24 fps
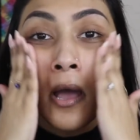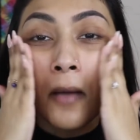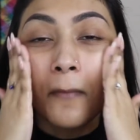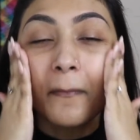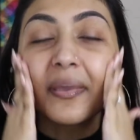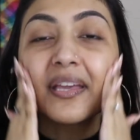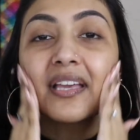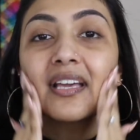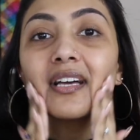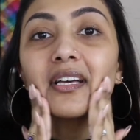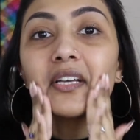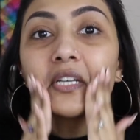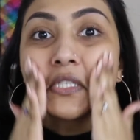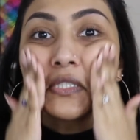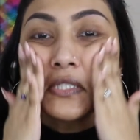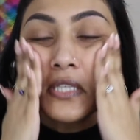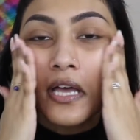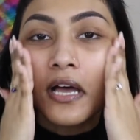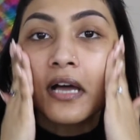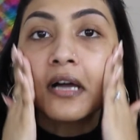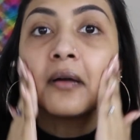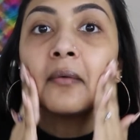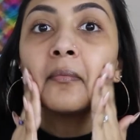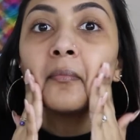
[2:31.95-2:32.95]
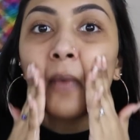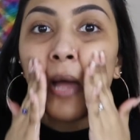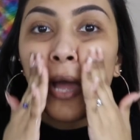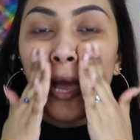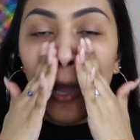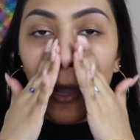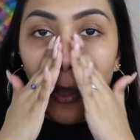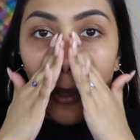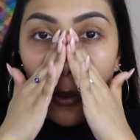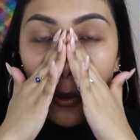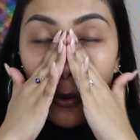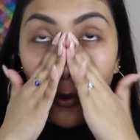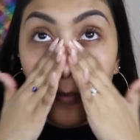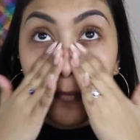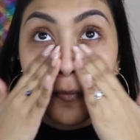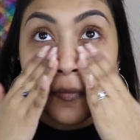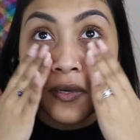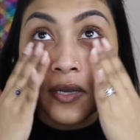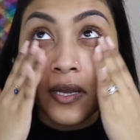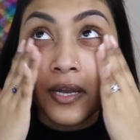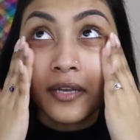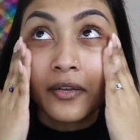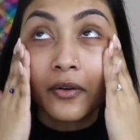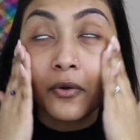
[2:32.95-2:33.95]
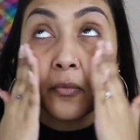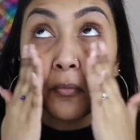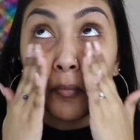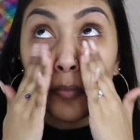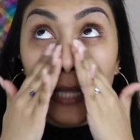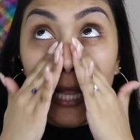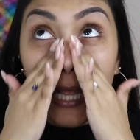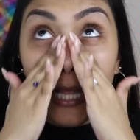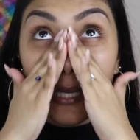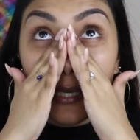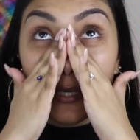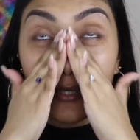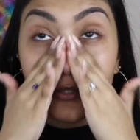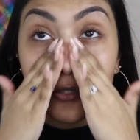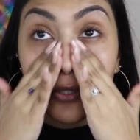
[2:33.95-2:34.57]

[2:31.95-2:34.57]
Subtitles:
because I'm at home and I don't plan